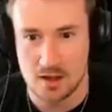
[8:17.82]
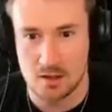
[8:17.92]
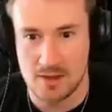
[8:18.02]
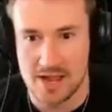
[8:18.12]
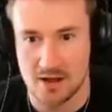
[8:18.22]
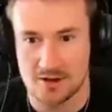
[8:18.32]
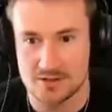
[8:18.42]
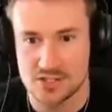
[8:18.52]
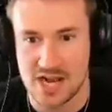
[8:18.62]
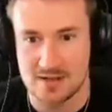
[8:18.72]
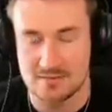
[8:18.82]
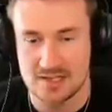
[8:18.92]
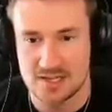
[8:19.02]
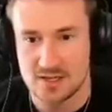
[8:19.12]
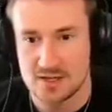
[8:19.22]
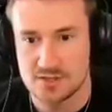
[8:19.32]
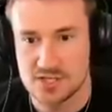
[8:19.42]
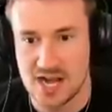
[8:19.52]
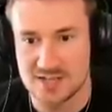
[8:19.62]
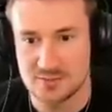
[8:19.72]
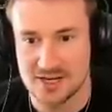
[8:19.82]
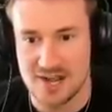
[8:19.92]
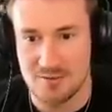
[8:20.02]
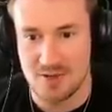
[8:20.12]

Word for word: Oh, wait, hold on. Do you guys want to come